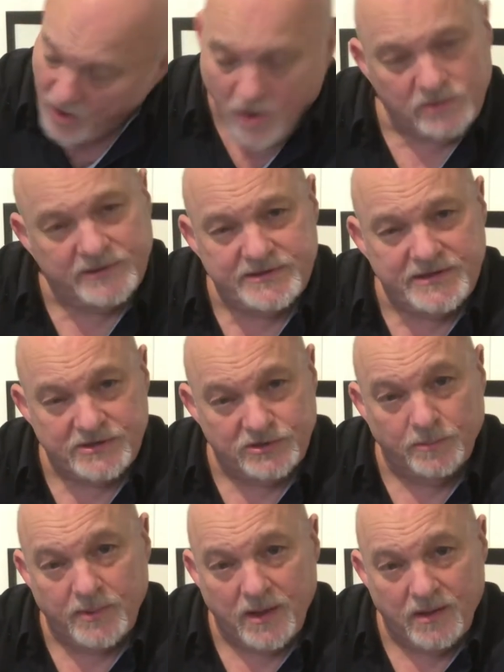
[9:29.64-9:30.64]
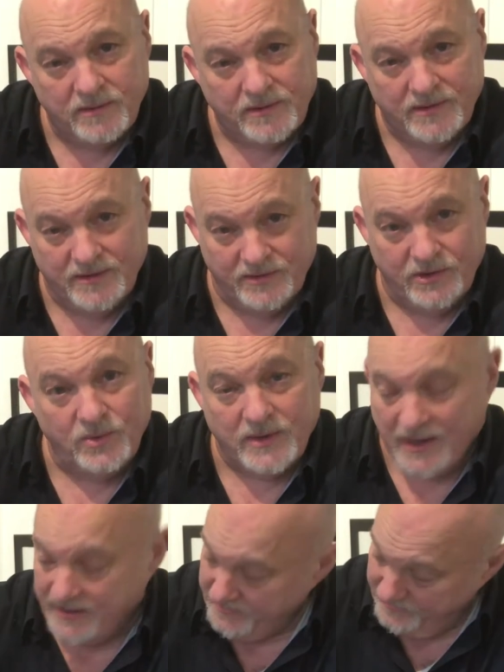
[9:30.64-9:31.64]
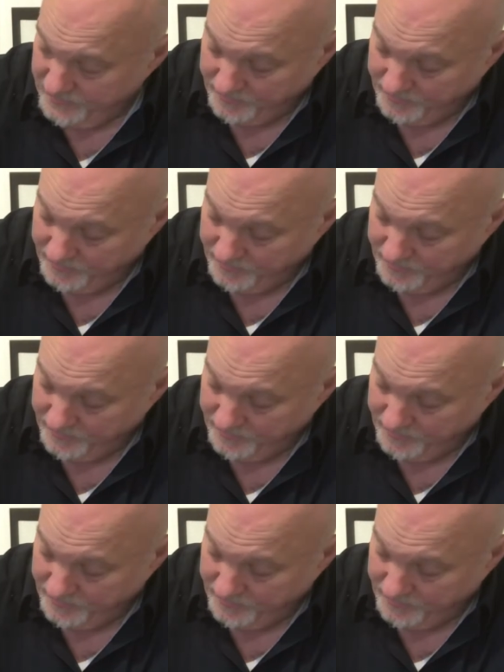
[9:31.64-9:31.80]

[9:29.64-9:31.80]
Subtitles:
oldest national park in the UK, the